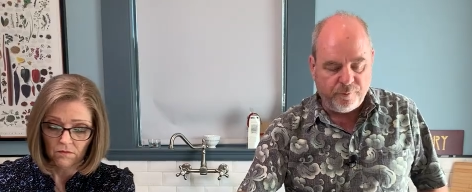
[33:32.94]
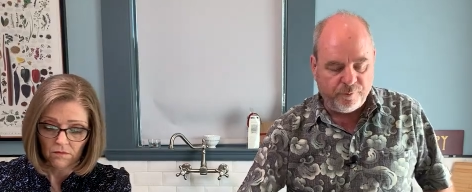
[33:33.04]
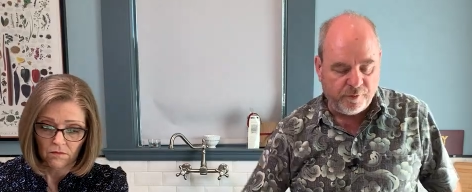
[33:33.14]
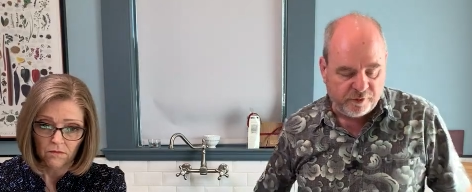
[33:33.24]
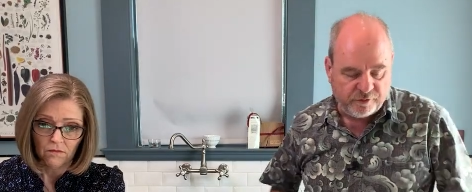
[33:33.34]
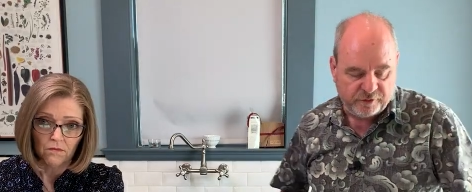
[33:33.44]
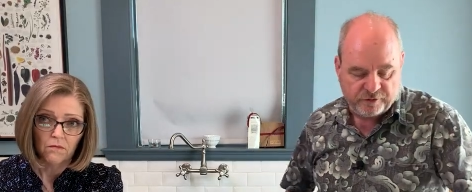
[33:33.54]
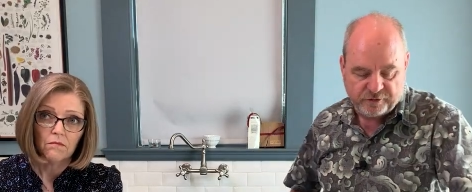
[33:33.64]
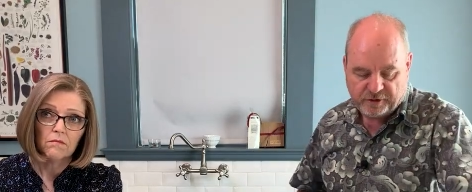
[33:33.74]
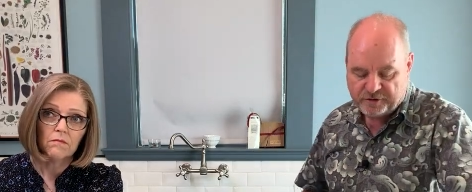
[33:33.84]
Speaker 1: let's
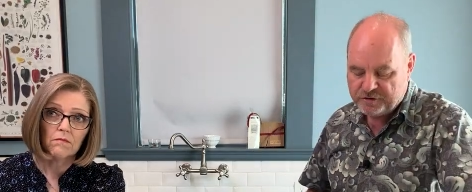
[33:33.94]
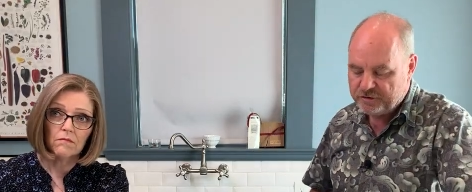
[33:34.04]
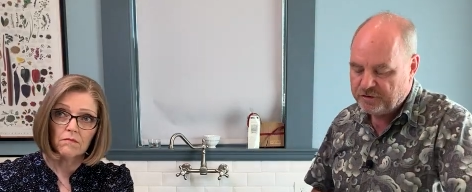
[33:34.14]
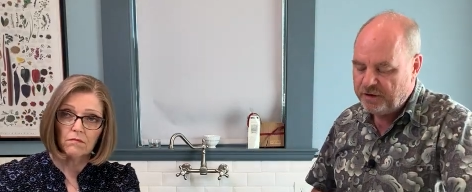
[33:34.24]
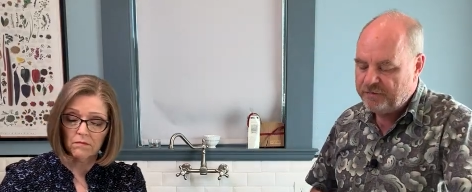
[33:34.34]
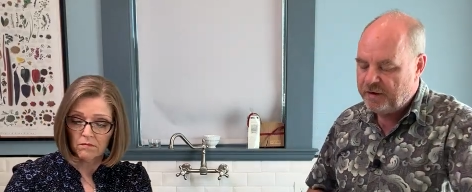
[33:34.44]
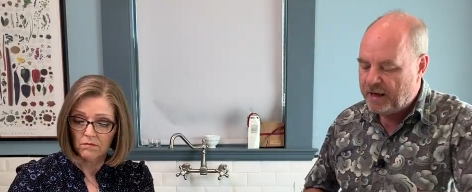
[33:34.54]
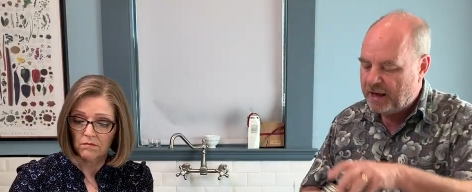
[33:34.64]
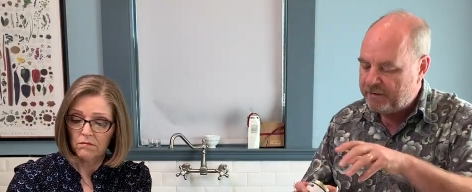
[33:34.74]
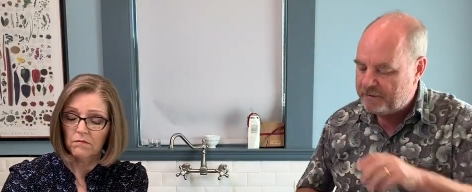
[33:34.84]
just, let's just leave it
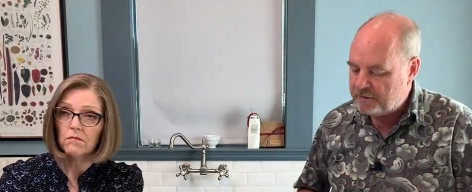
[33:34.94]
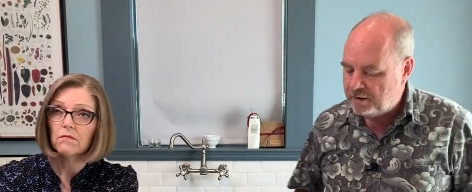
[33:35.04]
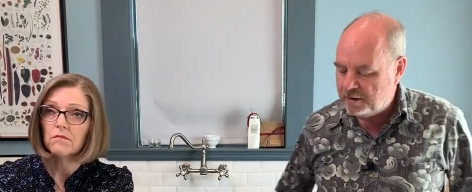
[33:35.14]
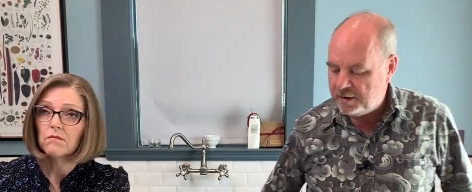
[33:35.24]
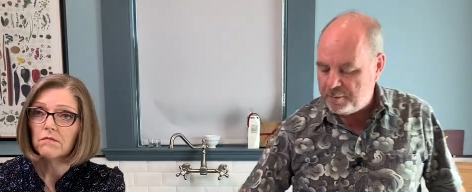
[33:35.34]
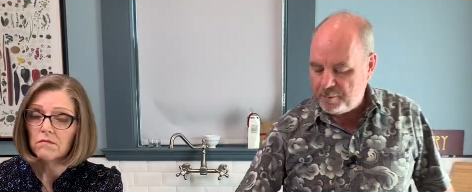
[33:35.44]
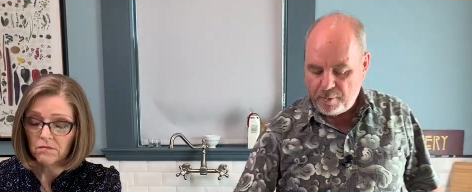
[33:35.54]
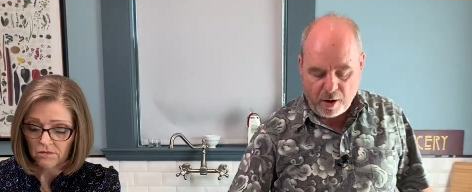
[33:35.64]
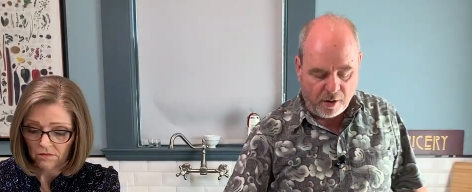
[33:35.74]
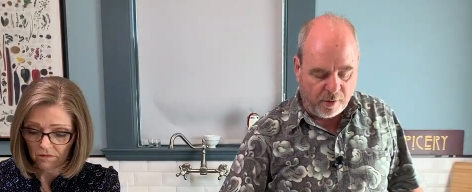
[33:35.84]
at, uh, at
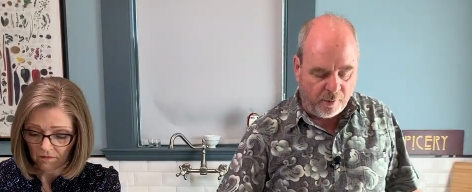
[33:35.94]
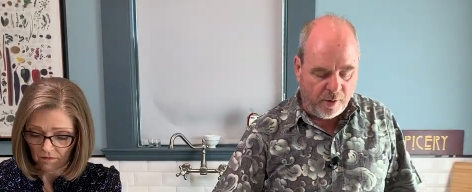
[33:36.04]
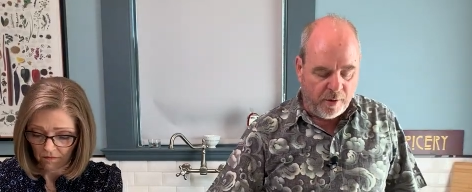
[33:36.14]
Morocco.